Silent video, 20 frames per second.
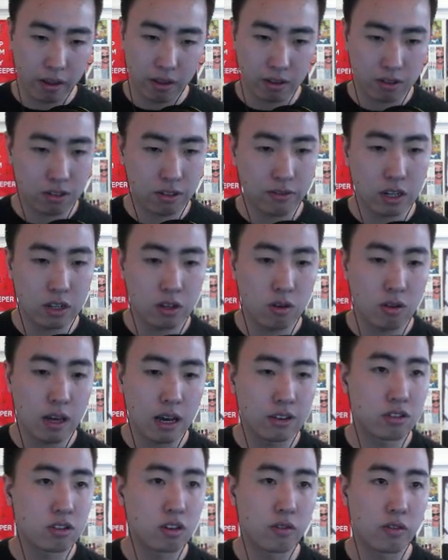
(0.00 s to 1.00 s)
It's
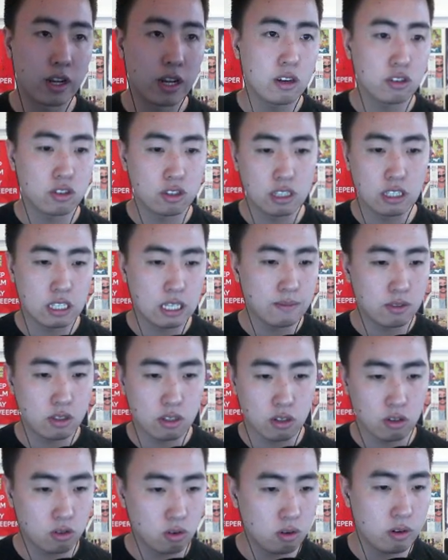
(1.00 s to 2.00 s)
72,000 over here. this seems
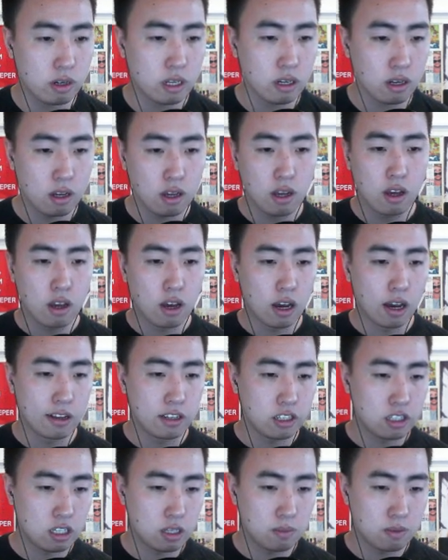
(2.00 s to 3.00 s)
congruent.
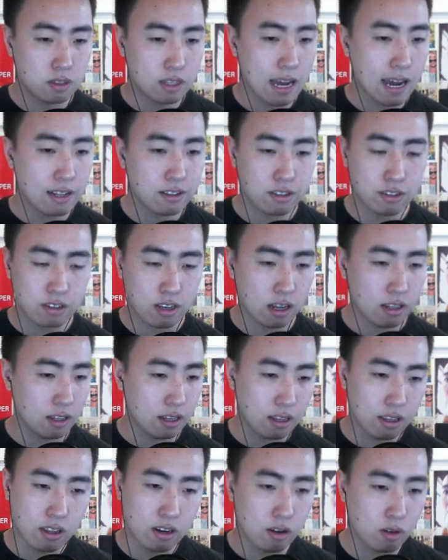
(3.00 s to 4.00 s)
YouTube stats, it's got
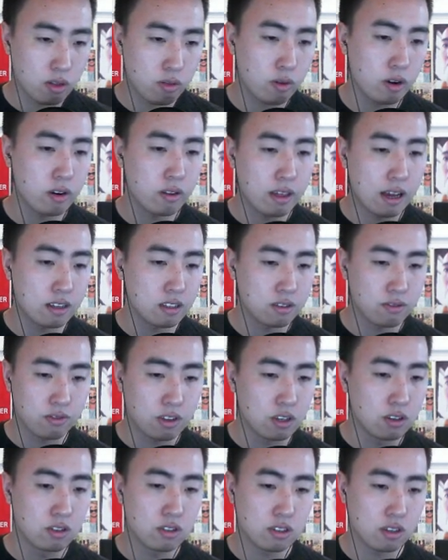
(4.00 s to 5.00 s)
like, you know, 300,000
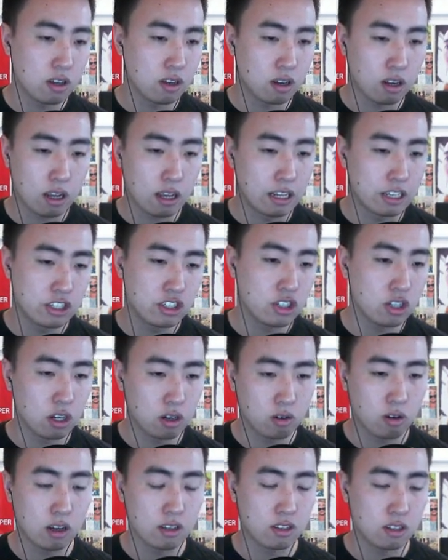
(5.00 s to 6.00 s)
views-ish
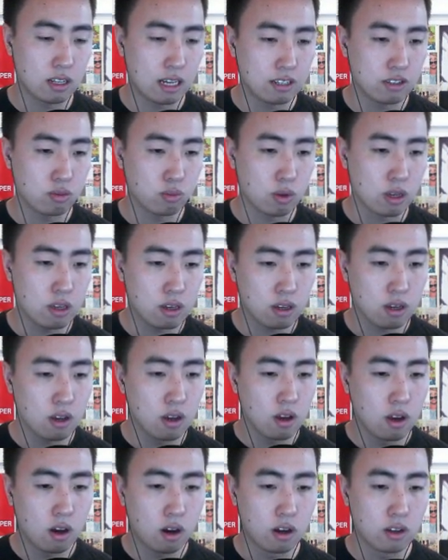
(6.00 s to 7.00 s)
across the last week
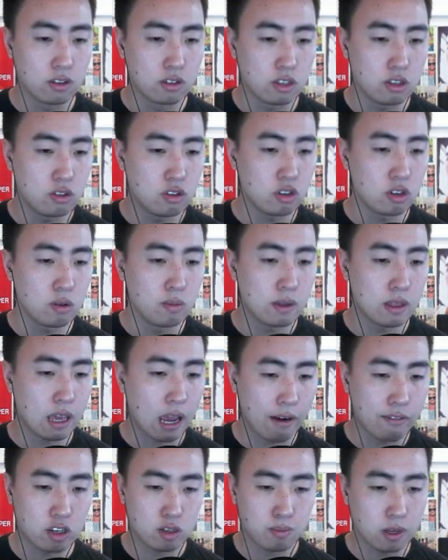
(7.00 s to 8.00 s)
on YouTube, and the
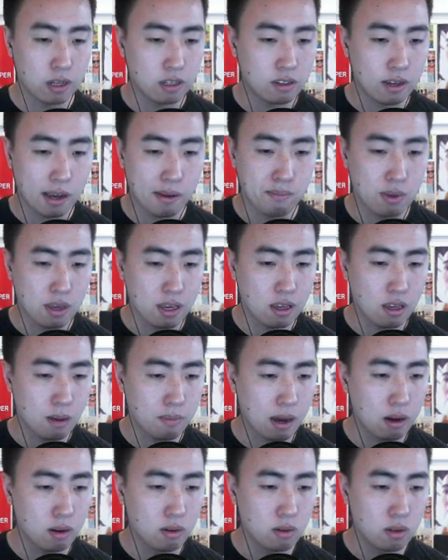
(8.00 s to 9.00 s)
average play time being
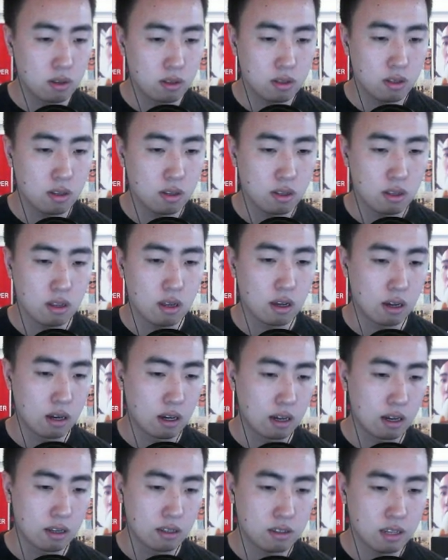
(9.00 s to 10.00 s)
about
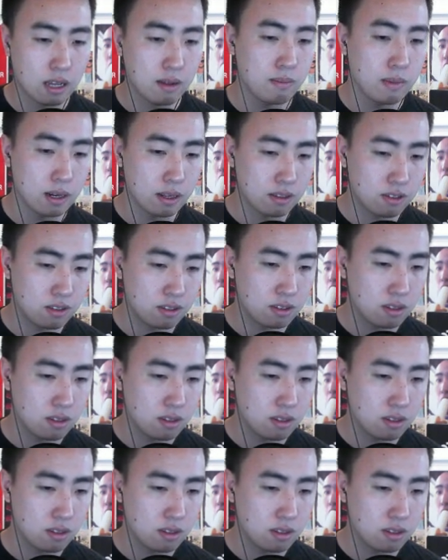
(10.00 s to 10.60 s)
10 minutes.